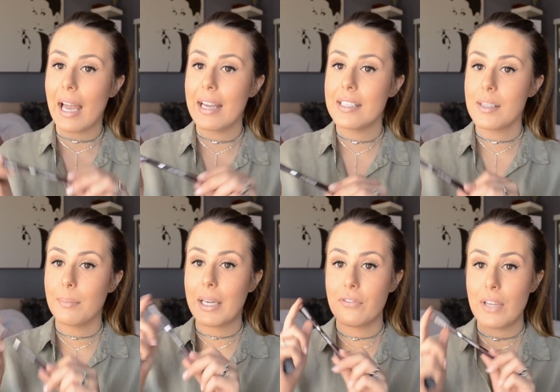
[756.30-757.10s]
And
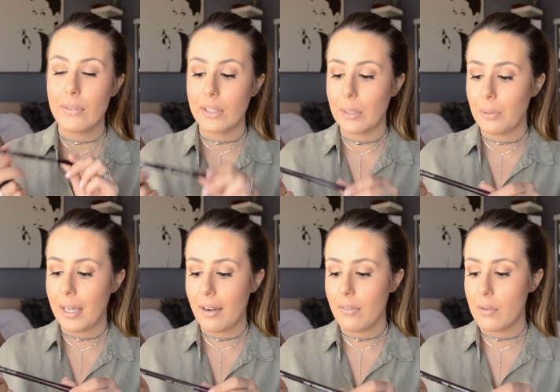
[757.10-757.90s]
my favorite lip
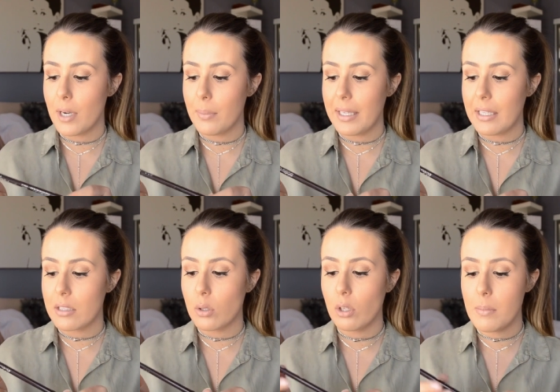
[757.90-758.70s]
liner of the moment
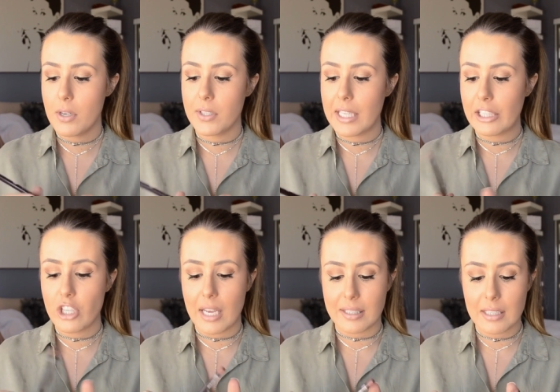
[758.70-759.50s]
is Laura Mercier
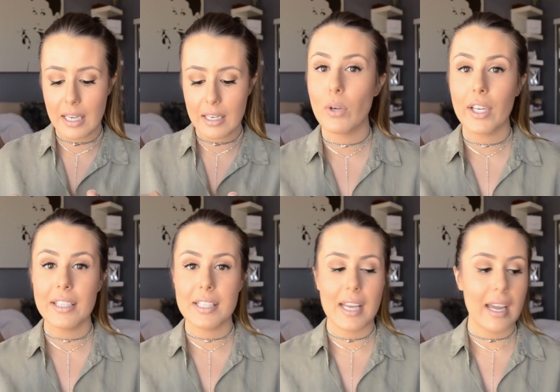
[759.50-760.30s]
Chestnut. I'm wearing
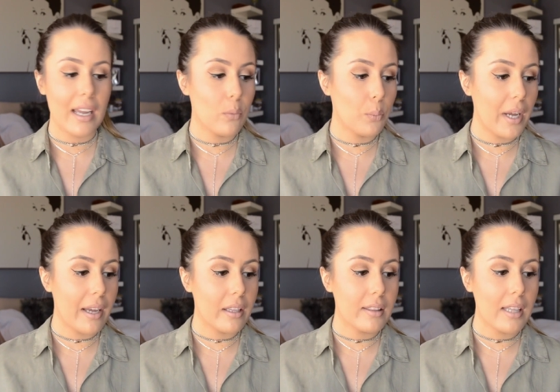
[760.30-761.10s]
it today
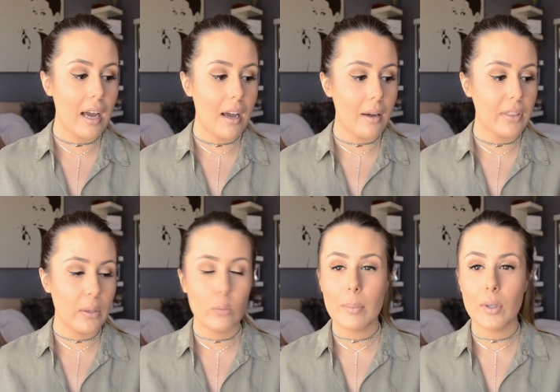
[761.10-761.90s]
with uh,
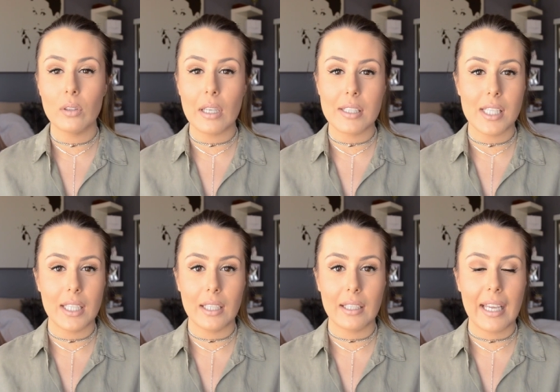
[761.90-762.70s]
the Rimmel
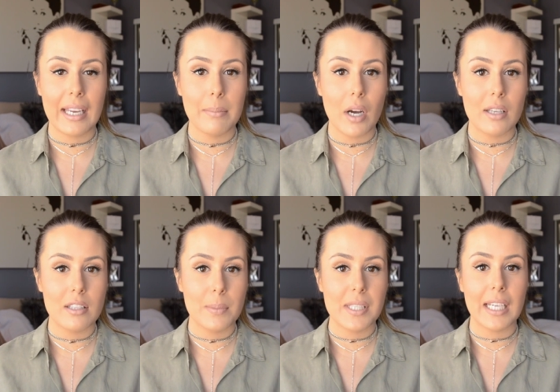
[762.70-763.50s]
London Kate Moss
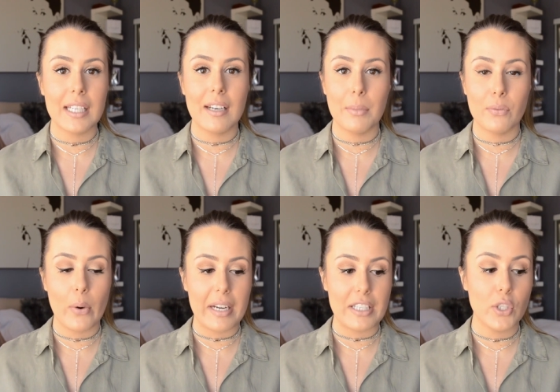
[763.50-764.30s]
lipstick in number
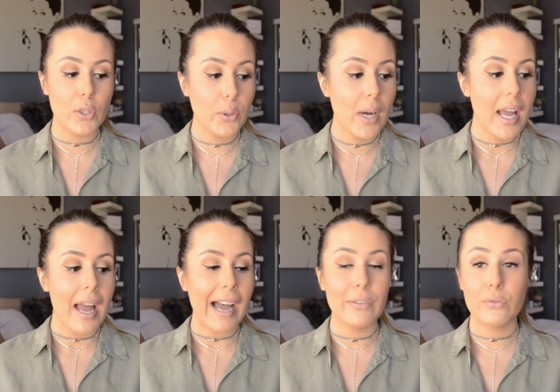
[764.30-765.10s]
42
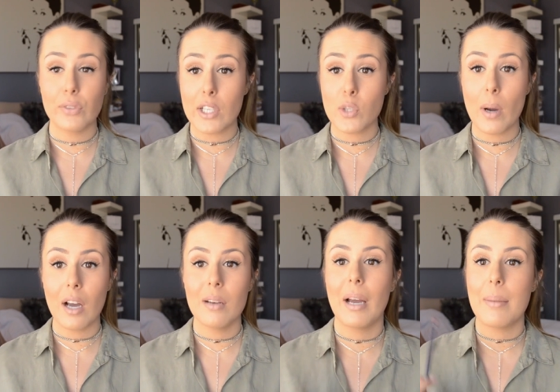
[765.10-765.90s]
and Flush
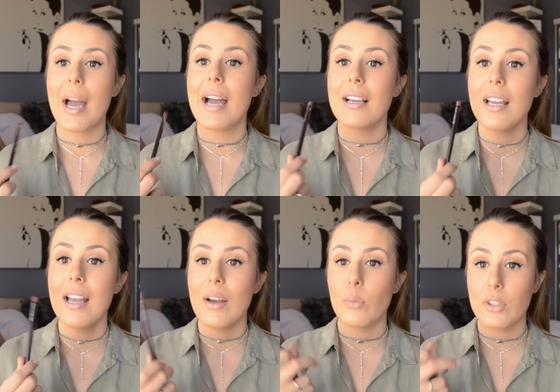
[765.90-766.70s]
Pot by MAC
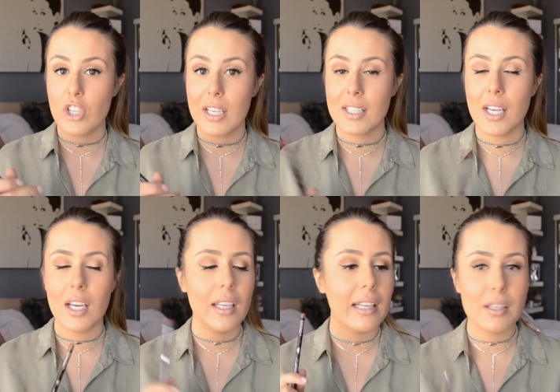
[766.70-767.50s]
with
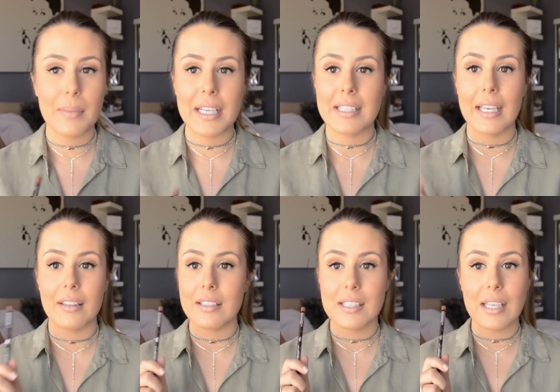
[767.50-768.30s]
Chestnut. It's amazing.
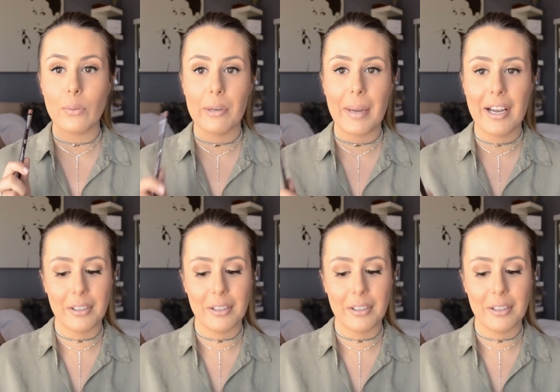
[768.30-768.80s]
This is like one of my